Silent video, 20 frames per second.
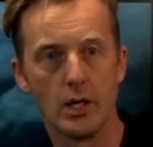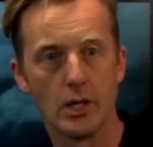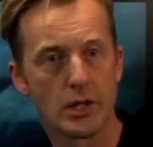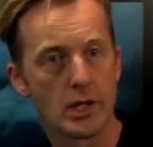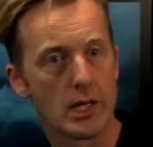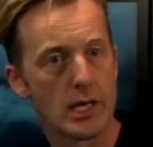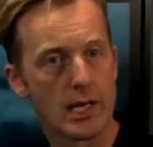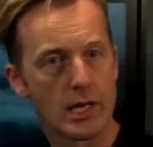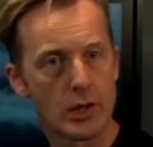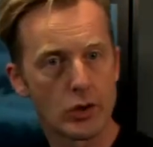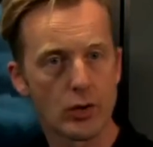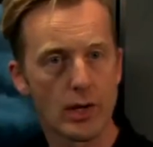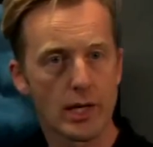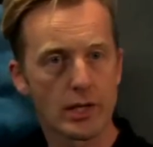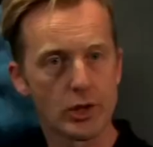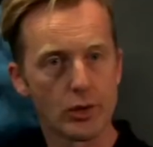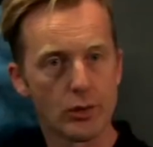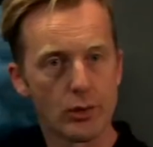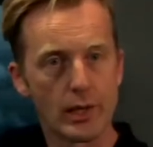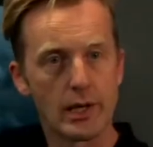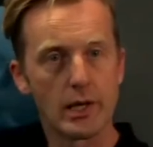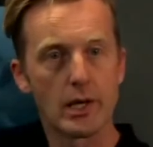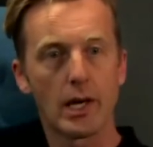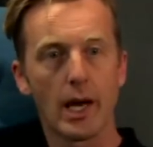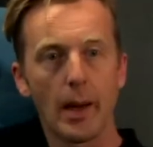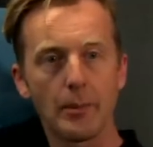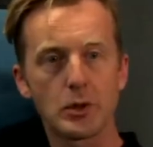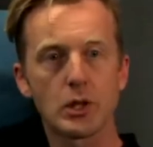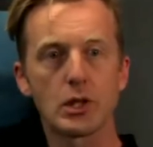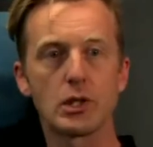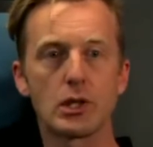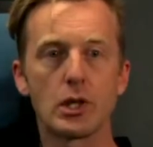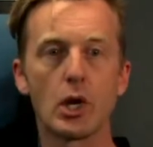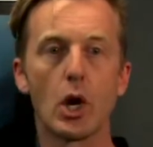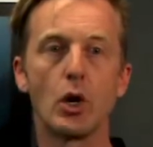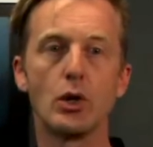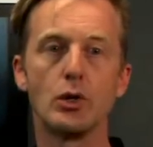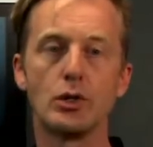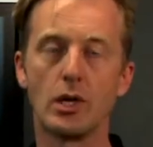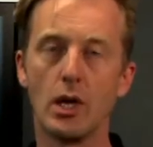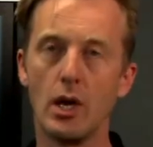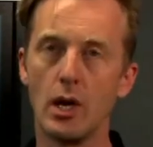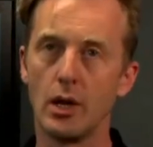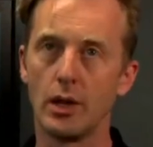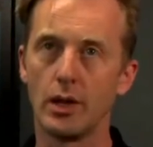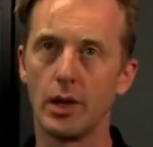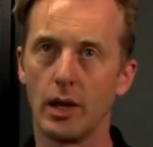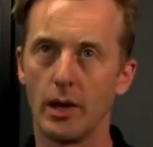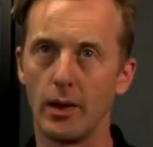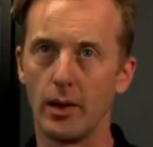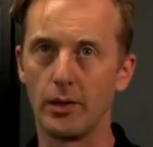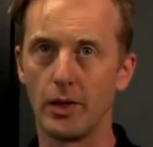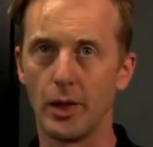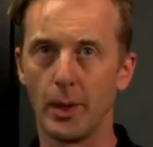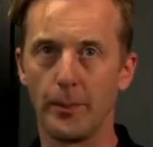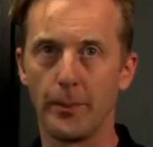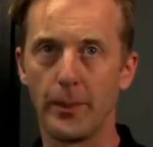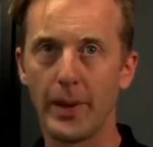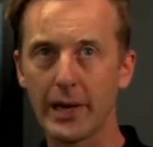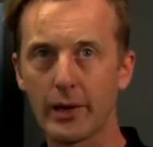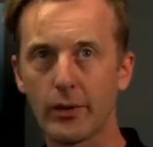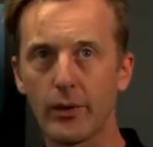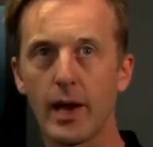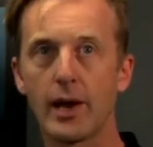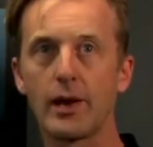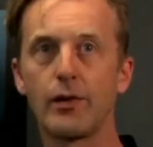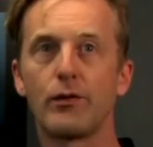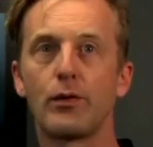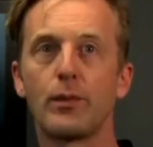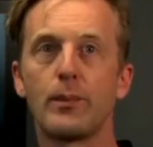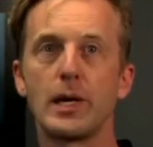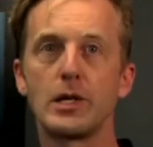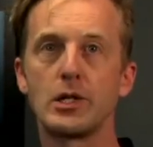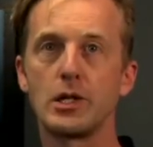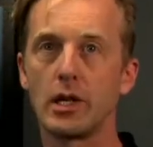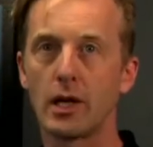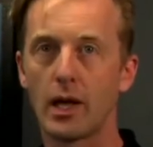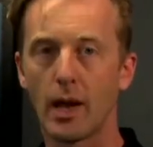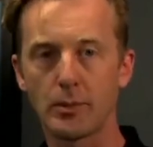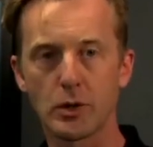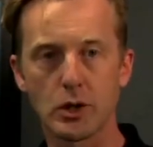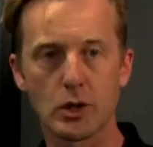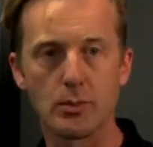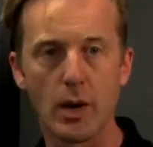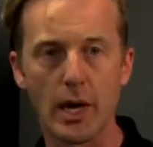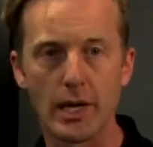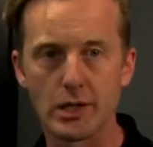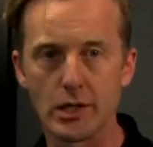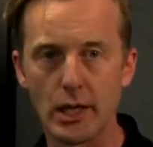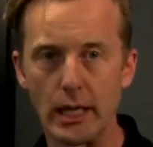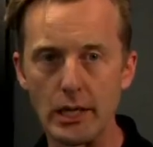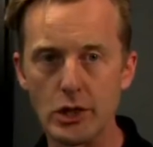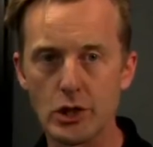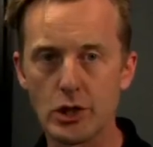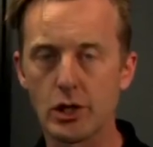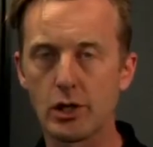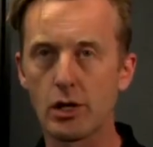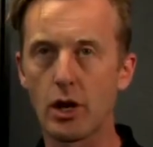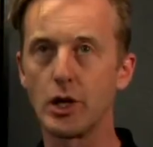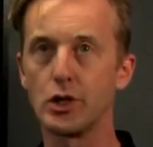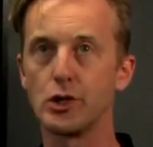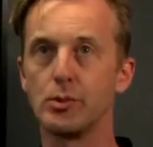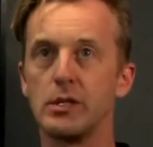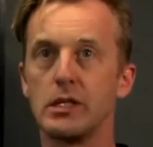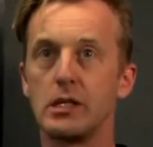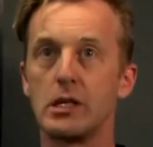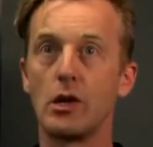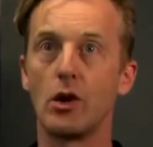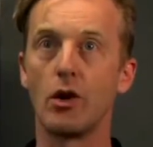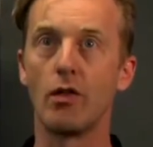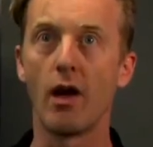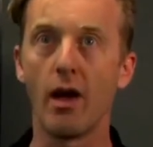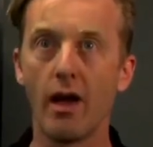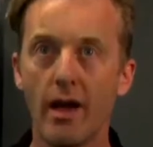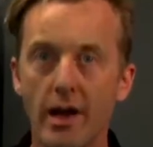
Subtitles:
So your introduction really captures those, the background information, it captures my attention. I should be sitting on the